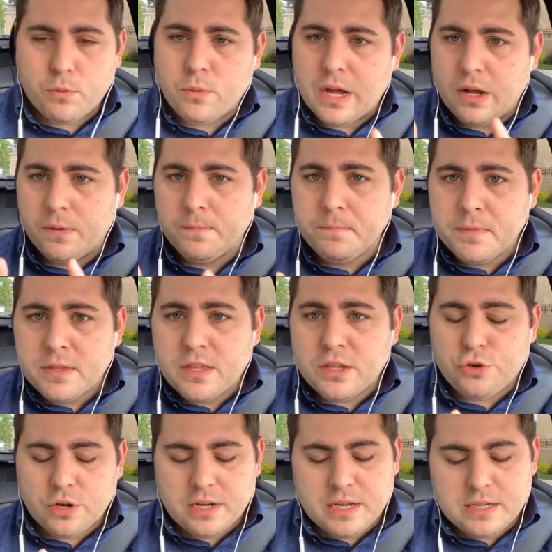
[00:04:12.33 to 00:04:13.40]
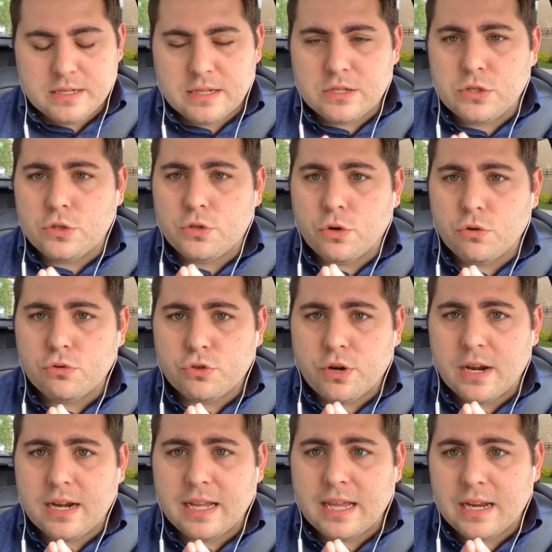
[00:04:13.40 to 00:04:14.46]
Well, the trick is don't
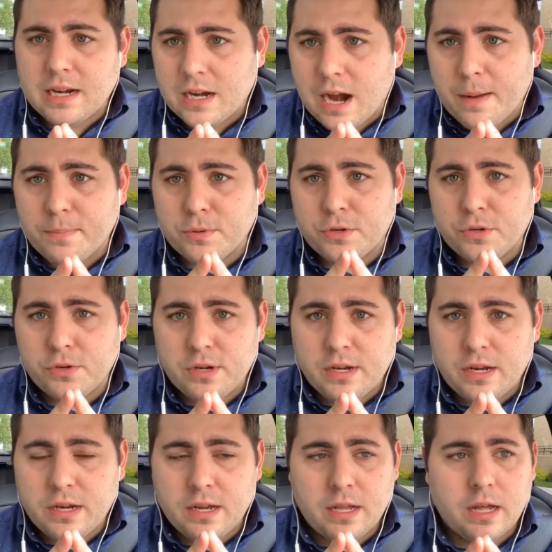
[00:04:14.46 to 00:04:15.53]
try to get an opportunity,